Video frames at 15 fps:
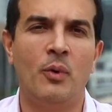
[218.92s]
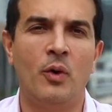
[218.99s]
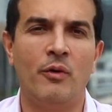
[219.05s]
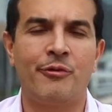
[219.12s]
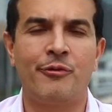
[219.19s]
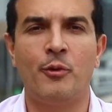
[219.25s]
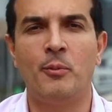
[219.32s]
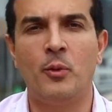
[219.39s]

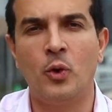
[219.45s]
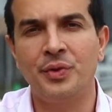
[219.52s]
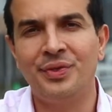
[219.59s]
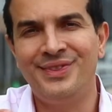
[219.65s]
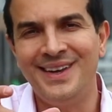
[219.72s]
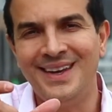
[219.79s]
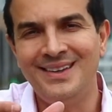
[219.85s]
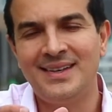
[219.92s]
for more
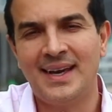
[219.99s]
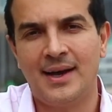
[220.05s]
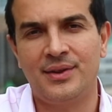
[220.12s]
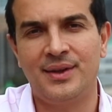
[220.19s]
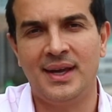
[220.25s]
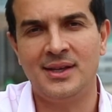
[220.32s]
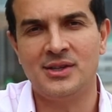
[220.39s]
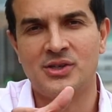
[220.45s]
detailed
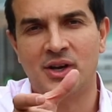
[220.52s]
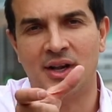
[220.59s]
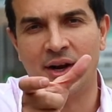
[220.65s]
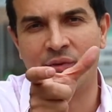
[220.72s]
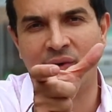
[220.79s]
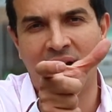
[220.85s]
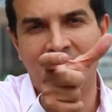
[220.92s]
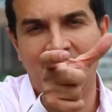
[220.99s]
insight
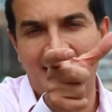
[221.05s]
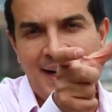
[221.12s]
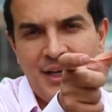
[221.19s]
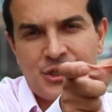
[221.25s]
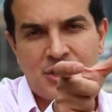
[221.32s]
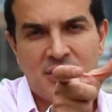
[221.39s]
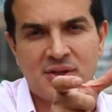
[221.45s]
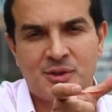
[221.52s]
around
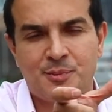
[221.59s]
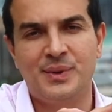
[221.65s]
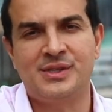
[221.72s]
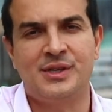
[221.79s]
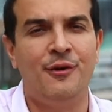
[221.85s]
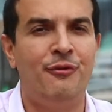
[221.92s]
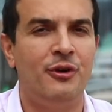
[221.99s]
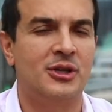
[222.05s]
each
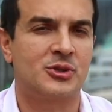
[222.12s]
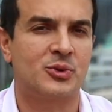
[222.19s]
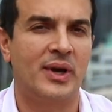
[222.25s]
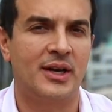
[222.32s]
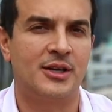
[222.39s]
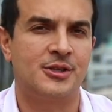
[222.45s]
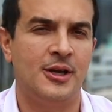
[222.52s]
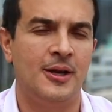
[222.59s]
specific
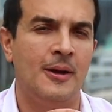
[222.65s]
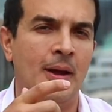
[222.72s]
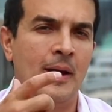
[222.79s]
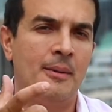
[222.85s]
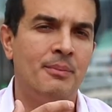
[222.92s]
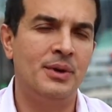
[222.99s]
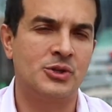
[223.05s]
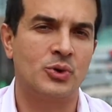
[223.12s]
strategy,
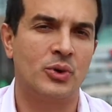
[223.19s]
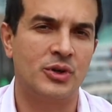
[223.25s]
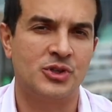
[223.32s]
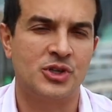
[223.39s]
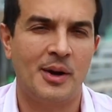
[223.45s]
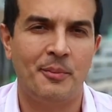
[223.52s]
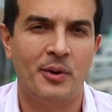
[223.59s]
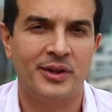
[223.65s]
be sure to
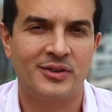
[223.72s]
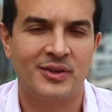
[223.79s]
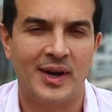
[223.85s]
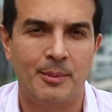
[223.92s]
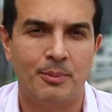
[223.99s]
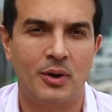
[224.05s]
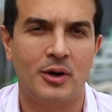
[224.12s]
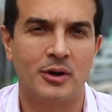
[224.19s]
jump onto
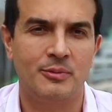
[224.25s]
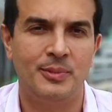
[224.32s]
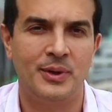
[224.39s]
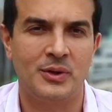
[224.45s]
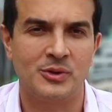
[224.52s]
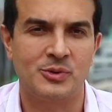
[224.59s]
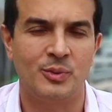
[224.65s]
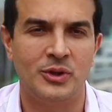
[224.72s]
our blog,
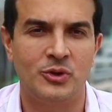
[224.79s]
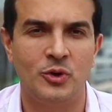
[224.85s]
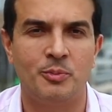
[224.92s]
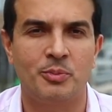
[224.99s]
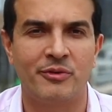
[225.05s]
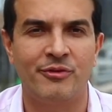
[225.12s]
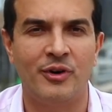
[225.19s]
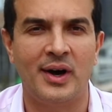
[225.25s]
because we do
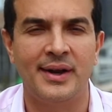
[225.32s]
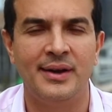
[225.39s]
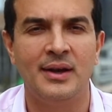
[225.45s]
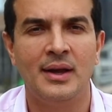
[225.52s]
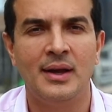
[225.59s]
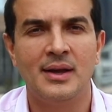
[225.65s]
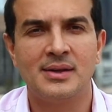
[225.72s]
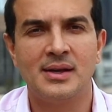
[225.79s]
provide
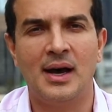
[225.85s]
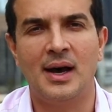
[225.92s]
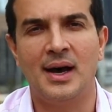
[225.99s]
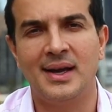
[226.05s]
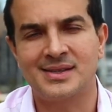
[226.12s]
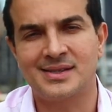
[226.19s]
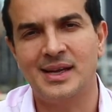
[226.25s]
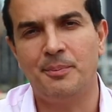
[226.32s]
a
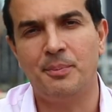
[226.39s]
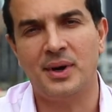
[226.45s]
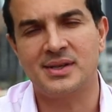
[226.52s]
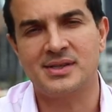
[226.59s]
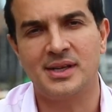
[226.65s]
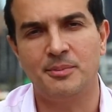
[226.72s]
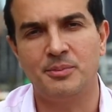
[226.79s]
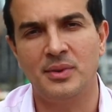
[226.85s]

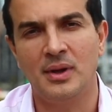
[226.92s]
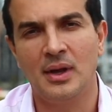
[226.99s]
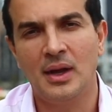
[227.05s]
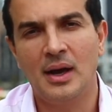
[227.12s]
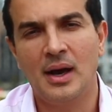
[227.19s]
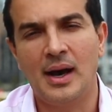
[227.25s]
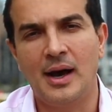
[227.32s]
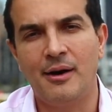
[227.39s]
step-by-step
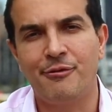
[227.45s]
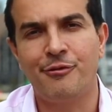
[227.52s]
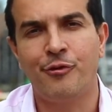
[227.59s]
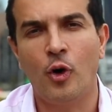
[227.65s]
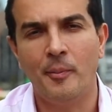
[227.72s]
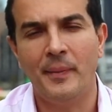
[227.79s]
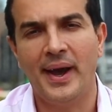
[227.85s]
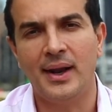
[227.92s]

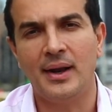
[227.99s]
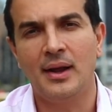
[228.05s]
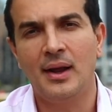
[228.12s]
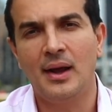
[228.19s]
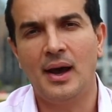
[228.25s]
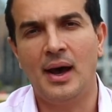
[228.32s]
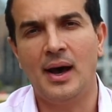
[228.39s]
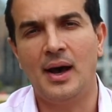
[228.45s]
format
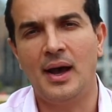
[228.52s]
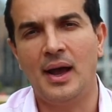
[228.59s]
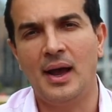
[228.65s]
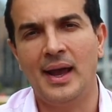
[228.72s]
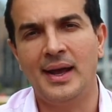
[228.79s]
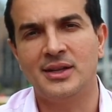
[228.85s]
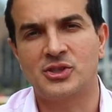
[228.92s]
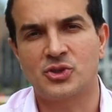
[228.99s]

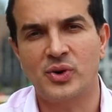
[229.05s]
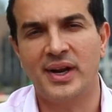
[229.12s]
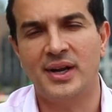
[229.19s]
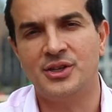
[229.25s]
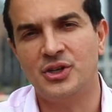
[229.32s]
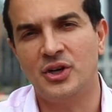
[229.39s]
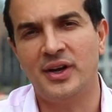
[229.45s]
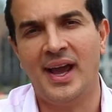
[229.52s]
and
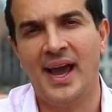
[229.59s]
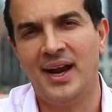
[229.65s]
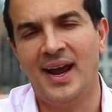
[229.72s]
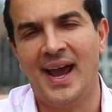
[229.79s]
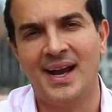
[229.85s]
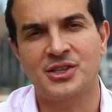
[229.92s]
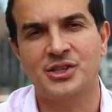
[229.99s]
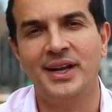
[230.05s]
strategy on how to
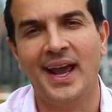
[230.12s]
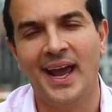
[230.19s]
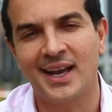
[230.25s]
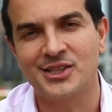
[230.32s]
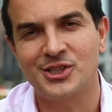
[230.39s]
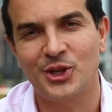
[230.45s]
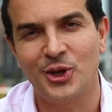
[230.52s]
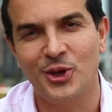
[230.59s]
actually
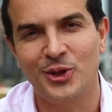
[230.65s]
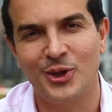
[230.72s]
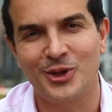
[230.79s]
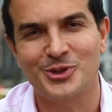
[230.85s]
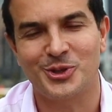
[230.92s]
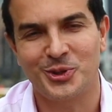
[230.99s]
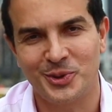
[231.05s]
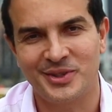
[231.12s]
execute
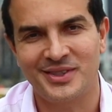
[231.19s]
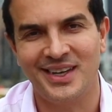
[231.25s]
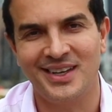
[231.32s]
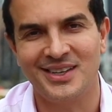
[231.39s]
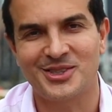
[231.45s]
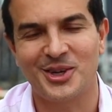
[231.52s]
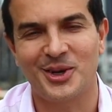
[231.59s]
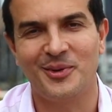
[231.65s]
those to a T.
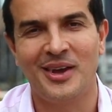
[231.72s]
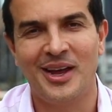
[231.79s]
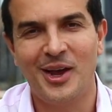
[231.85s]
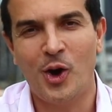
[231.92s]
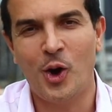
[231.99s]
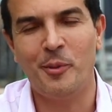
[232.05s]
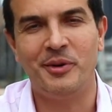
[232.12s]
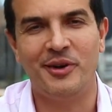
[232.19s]
So
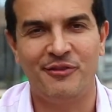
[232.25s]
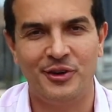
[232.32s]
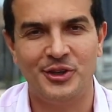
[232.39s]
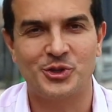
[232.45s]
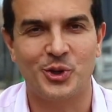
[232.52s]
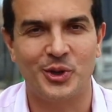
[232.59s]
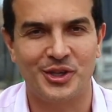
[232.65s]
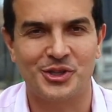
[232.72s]
hope you've
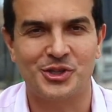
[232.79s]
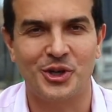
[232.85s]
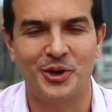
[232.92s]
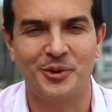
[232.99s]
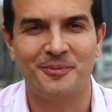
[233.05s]
enjoyed the show.